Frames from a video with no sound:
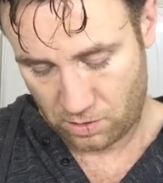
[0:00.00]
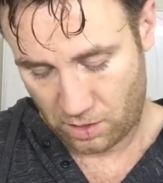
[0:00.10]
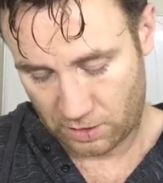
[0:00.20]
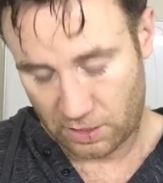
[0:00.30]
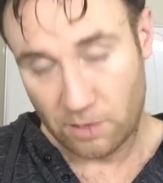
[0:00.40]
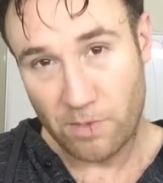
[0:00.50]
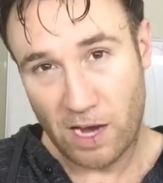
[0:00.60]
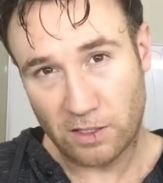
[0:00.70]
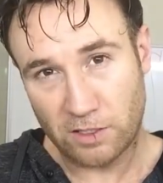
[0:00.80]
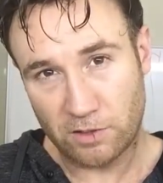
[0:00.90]

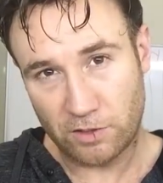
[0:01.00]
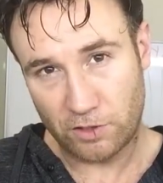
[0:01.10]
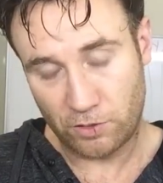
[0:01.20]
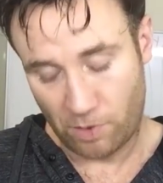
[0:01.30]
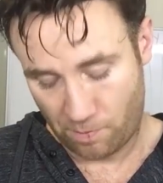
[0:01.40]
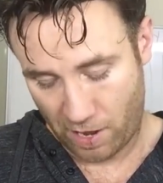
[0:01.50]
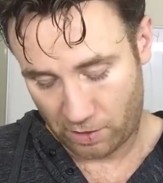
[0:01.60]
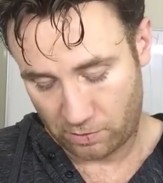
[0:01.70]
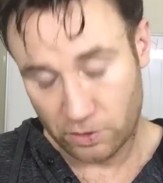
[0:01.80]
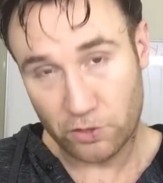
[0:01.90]
to you by mail,
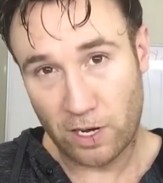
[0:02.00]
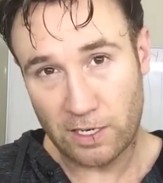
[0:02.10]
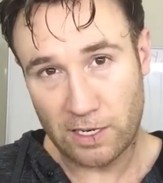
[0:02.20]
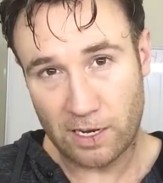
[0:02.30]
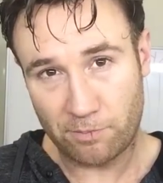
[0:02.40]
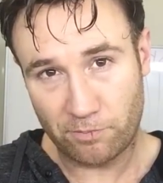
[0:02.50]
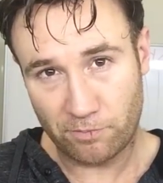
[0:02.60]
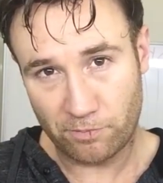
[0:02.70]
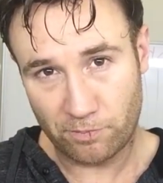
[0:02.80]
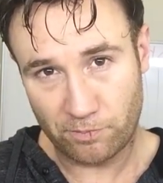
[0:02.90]
Australian Air
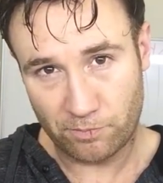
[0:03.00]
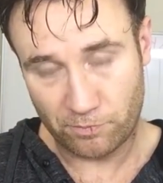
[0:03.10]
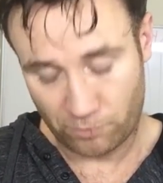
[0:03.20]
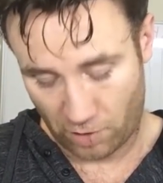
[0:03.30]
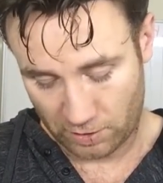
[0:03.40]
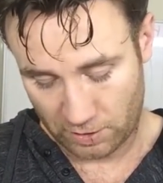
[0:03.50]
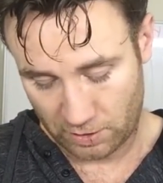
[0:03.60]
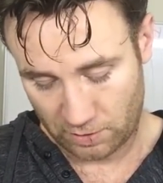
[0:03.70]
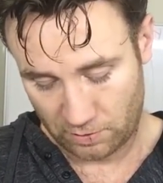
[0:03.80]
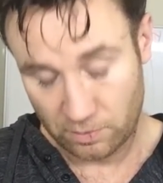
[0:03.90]

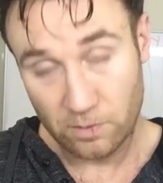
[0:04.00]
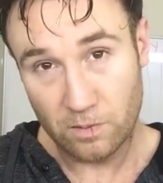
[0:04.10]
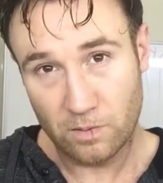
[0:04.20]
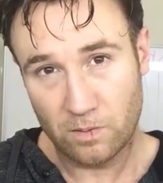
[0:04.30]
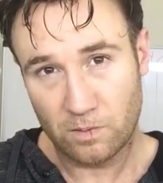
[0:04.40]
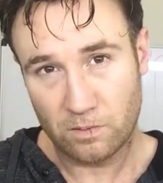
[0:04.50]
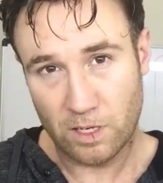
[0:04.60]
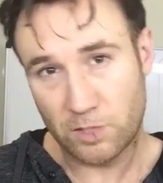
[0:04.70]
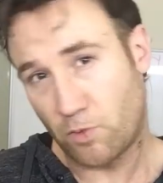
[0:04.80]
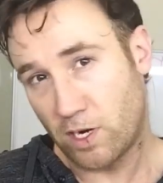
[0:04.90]
prices,
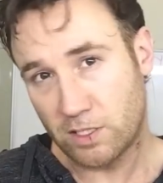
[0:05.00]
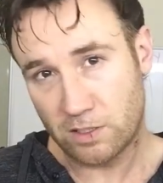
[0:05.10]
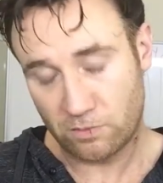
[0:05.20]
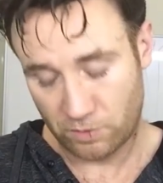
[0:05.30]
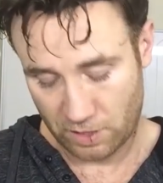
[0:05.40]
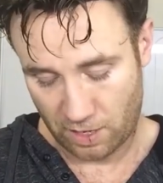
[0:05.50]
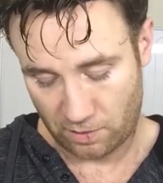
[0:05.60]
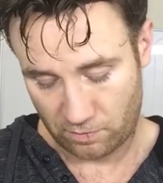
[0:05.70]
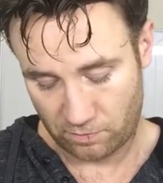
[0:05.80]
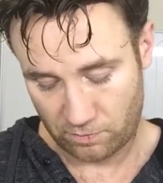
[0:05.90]
Express, what's that,
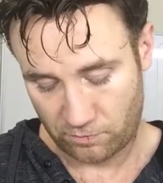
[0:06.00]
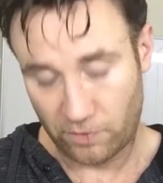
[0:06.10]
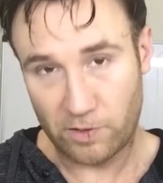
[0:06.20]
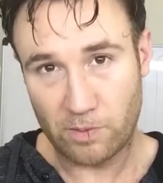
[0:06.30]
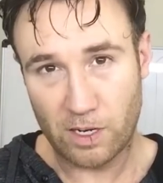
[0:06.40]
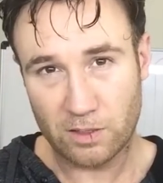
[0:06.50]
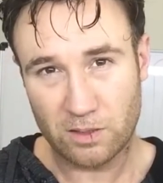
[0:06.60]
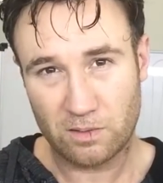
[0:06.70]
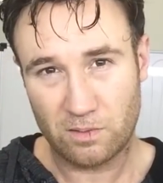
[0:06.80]
$50?